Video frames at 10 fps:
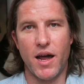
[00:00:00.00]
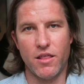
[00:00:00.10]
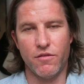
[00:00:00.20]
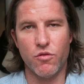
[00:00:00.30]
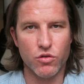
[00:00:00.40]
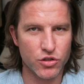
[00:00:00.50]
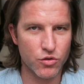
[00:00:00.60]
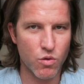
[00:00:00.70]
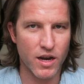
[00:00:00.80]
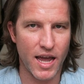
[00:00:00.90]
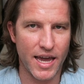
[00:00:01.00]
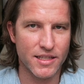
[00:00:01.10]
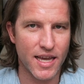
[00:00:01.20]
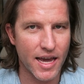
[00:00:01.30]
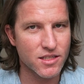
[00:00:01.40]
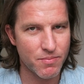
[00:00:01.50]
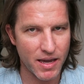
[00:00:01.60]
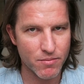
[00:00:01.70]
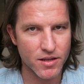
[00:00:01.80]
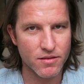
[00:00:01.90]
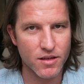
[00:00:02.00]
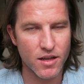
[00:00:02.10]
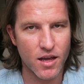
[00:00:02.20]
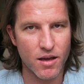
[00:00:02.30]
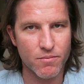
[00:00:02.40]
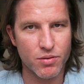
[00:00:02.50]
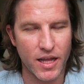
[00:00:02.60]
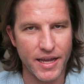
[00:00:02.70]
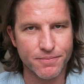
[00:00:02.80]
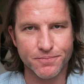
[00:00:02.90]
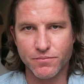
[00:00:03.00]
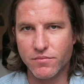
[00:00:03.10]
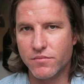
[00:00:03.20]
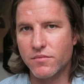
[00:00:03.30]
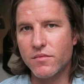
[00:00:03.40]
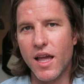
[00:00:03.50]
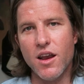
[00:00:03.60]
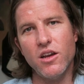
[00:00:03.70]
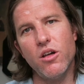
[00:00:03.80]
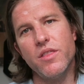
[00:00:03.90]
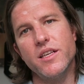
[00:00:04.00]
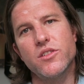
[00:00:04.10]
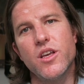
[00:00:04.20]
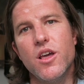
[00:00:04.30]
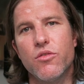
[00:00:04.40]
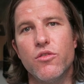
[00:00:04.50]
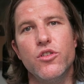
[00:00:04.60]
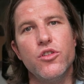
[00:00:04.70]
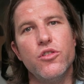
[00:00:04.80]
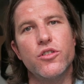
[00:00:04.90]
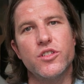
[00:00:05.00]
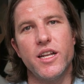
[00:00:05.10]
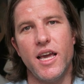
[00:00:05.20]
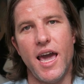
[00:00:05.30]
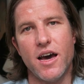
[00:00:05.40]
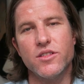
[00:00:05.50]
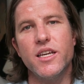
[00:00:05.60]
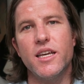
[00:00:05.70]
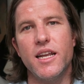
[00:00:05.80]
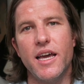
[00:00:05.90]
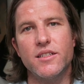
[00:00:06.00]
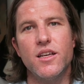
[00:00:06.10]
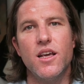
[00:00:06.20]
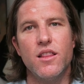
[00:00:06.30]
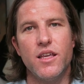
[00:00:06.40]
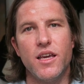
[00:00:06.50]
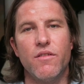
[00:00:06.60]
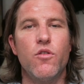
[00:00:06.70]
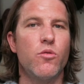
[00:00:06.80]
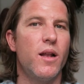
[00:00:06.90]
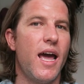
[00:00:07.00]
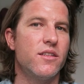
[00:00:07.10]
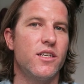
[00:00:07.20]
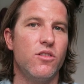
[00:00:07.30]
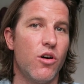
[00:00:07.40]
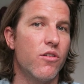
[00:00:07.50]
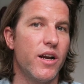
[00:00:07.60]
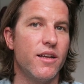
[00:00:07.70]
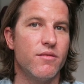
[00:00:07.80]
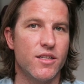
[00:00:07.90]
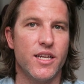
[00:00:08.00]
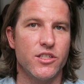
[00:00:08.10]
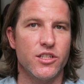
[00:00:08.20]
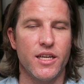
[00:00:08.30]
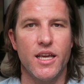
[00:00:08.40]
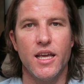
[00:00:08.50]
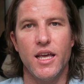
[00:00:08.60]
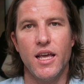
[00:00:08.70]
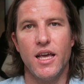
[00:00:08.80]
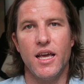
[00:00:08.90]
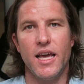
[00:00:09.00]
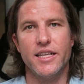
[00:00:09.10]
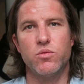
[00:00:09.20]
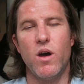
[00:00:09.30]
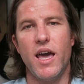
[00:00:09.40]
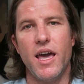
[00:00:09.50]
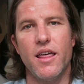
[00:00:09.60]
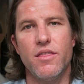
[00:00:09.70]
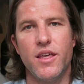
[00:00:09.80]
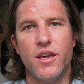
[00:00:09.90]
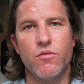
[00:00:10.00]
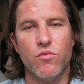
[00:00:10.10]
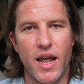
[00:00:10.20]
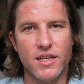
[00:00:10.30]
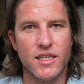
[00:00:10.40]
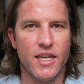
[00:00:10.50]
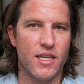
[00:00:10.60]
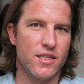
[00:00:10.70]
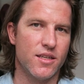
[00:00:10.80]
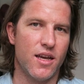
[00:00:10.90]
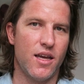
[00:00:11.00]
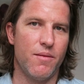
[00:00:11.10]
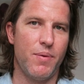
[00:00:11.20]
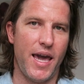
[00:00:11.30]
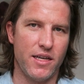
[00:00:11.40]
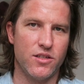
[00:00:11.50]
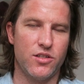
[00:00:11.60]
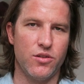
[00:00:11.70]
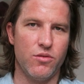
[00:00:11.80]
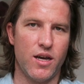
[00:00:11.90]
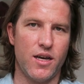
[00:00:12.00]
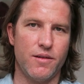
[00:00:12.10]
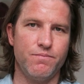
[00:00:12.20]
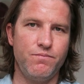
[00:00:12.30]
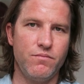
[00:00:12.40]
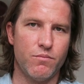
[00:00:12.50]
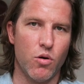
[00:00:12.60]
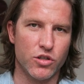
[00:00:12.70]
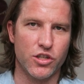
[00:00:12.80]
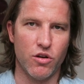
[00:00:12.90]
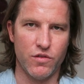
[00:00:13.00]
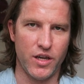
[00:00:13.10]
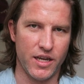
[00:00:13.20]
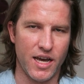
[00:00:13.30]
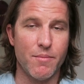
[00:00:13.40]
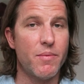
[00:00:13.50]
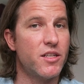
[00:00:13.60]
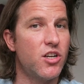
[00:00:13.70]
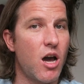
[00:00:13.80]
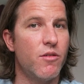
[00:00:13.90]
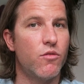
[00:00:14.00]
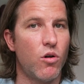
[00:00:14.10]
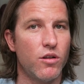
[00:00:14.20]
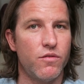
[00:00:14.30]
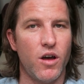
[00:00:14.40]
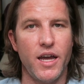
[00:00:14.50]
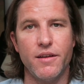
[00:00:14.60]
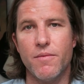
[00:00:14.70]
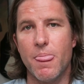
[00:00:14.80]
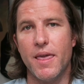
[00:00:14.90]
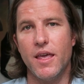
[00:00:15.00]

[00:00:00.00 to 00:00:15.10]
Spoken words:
part of the 421A tax abatement plan. And I got this through the New York City Housing Connect, the affordable housing lottery, essentially. It's where the rent is pegged to a portion of your income at the time of qualifying.